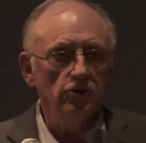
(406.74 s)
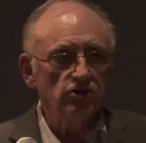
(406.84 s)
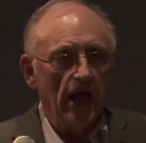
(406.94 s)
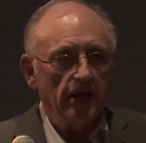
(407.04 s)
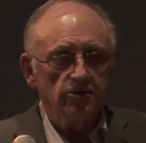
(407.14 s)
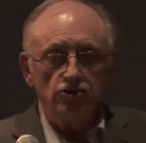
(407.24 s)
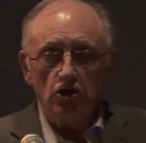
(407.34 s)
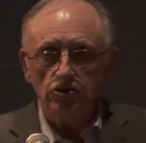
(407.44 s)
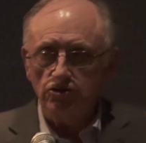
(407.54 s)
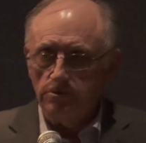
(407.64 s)
sang in the
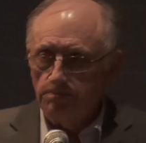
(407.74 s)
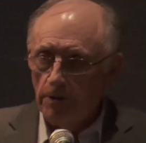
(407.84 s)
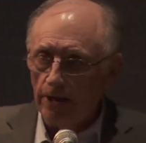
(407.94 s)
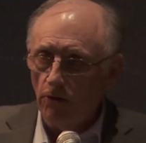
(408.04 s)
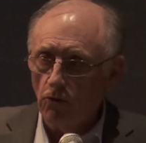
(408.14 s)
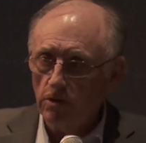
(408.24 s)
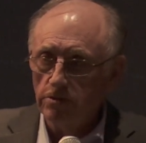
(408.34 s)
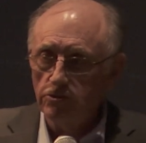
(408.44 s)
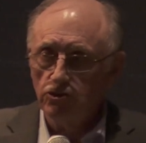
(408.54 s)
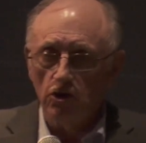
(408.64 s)
church, and he played organ
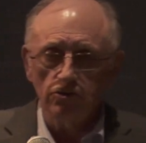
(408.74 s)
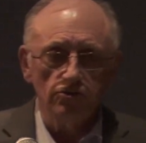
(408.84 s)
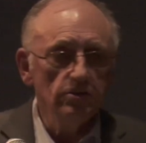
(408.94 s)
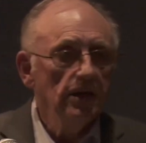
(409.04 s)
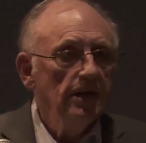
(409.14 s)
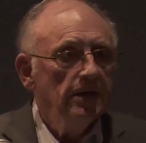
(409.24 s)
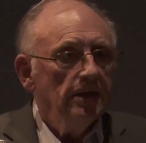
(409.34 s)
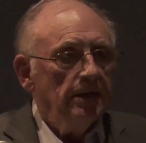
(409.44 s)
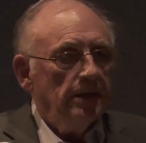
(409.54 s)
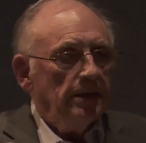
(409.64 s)
in the church,
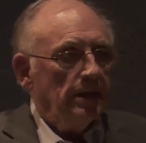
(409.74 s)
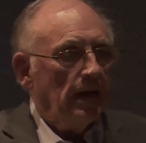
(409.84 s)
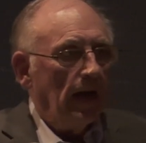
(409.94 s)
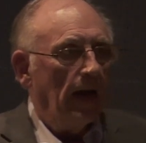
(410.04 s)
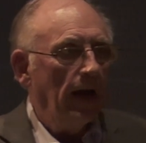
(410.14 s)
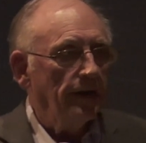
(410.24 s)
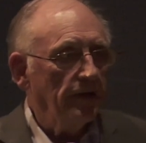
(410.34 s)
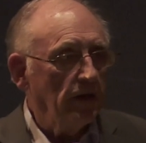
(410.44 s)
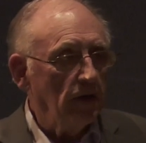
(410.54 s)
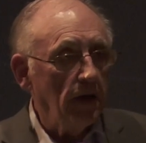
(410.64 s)
and
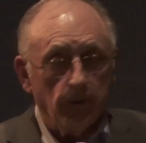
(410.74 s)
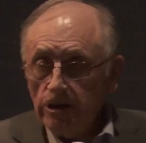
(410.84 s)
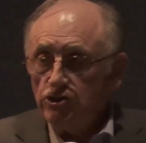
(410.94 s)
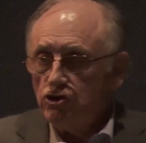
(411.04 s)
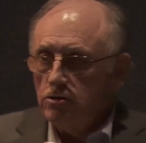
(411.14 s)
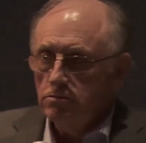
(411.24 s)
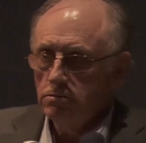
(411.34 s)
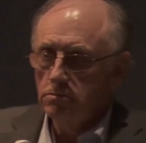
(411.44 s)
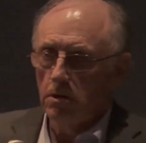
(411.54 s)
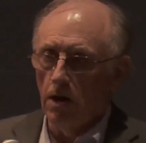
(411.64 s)
he preached
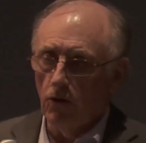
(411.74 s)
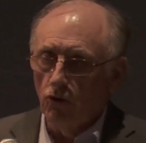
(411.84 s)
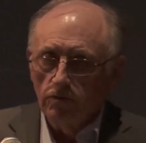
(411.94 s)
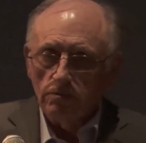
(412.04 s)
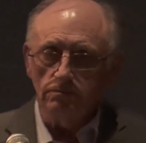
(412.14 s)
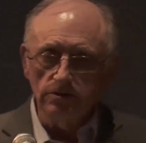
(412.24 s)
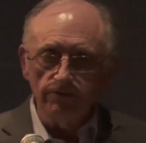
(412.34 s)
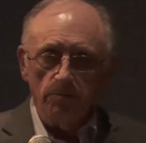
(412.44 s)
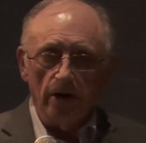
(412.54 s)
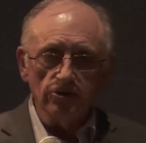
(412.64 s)
all over
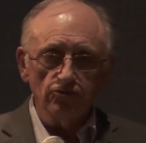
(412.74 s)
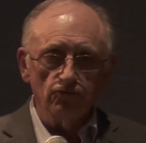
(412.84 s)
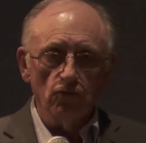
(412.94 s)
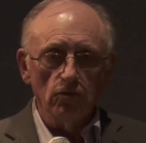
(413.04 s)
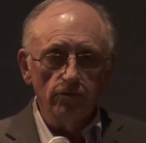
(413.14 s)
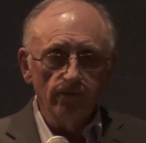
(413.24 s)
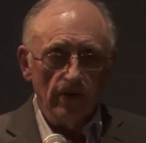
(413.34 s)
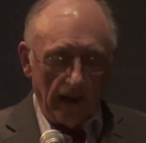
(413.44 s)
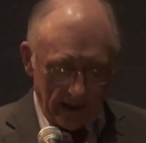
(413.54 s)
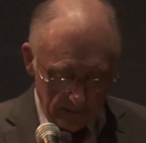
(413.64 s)
different parts of rural Newfoundland